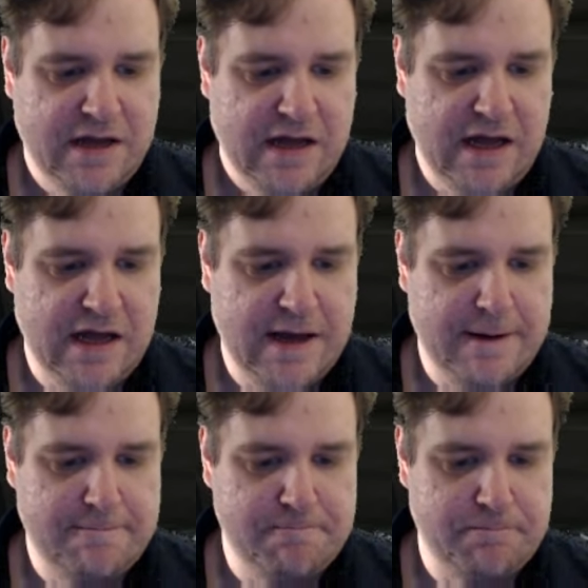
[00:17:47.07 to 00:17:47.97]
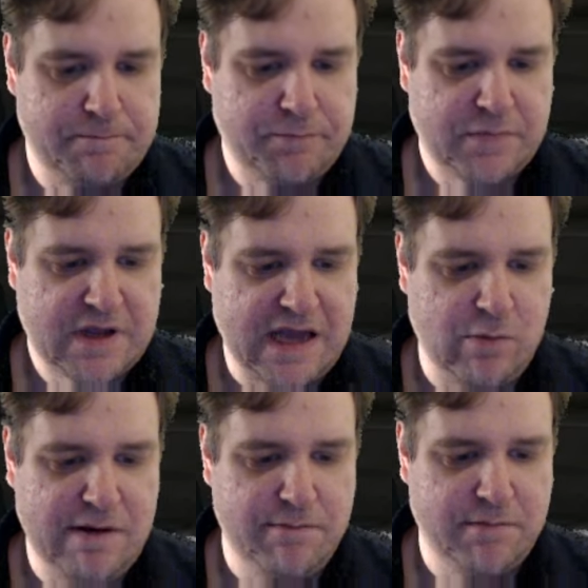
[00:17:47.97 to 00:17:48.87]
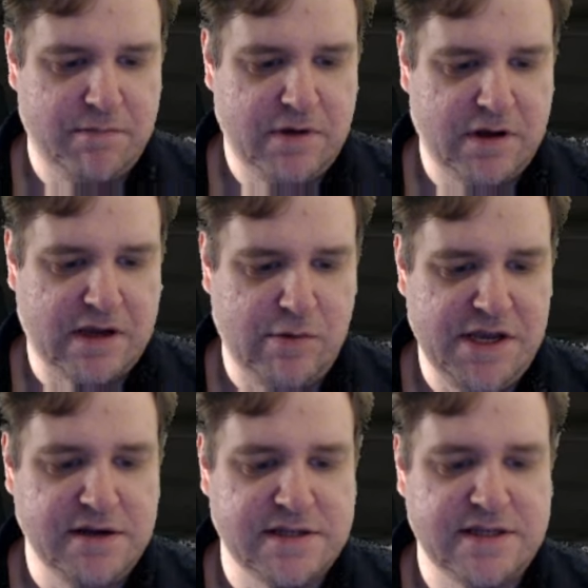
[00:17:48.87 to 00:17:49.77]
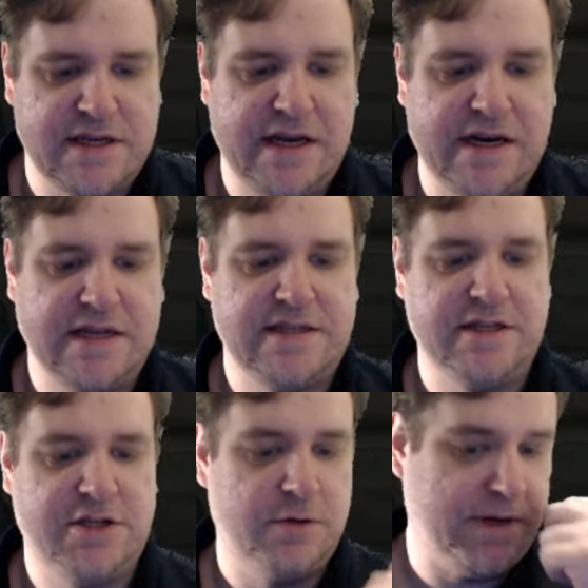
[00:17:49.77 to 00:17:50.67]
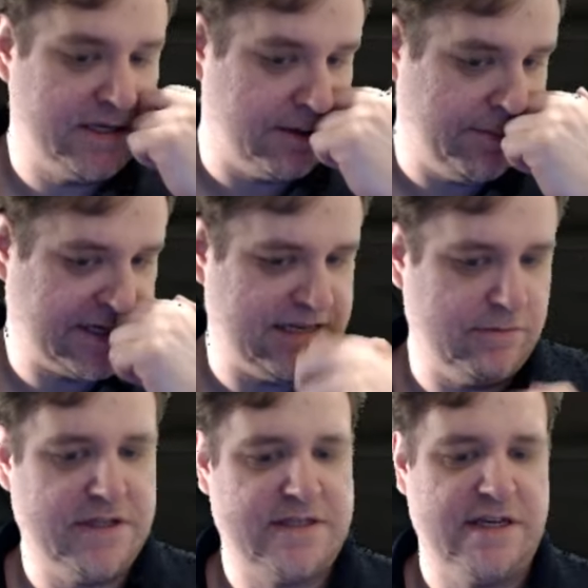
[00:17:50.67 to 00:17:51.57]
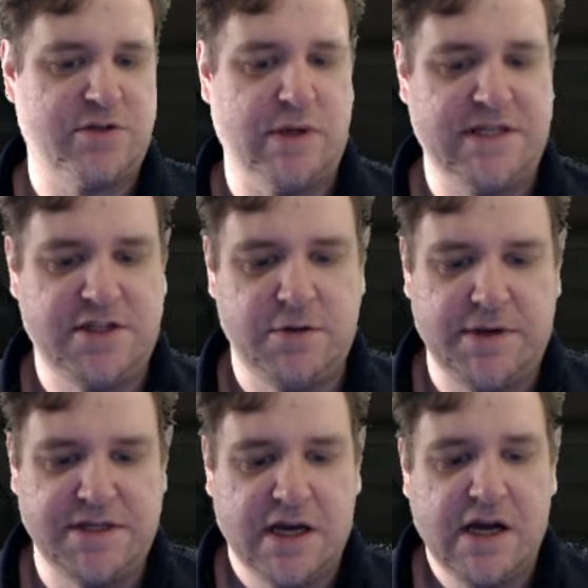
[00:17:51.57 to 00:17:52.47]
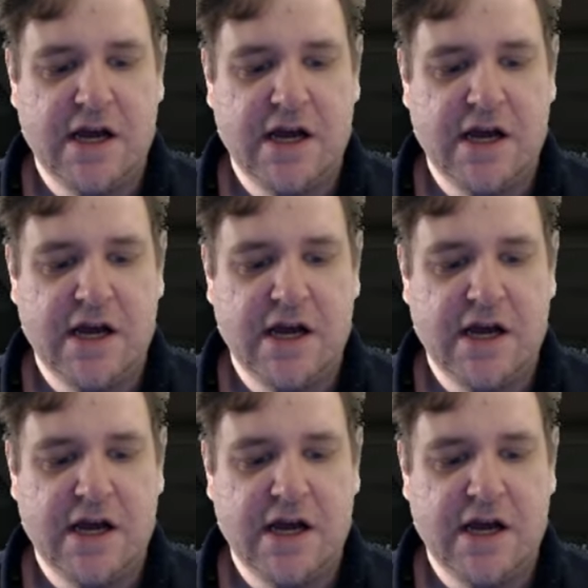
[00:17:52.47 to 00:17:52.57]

Um, can we can we use the tier 19 two-piece and mix it with the tier 22 piece?